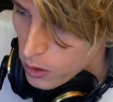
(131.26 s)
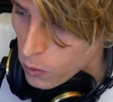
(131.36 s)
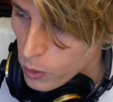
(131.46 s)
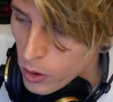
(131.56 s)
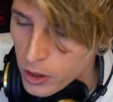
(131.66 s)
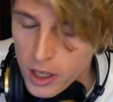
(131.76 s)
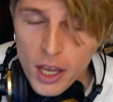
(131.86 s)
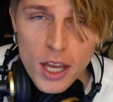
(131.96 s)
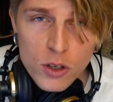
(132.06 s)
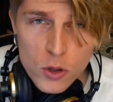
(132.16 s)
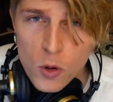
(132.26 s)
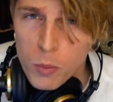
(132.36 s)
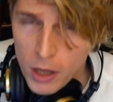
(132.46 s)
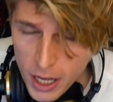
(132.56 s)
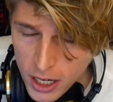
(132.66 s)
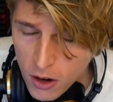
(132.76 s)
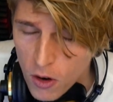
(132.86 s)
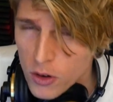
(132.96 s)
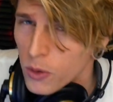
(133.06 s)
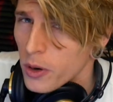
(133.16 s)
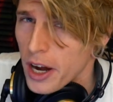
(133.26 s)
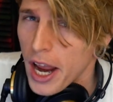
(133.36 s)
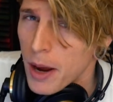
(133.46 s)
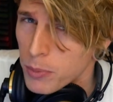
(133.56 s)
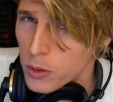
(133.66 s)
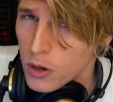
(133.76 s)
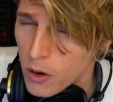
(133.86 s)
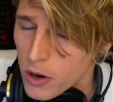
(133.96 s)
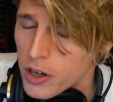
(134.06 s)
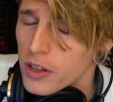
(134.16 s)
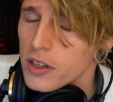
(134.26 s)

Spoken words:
will get a Google Play card or an Apple card.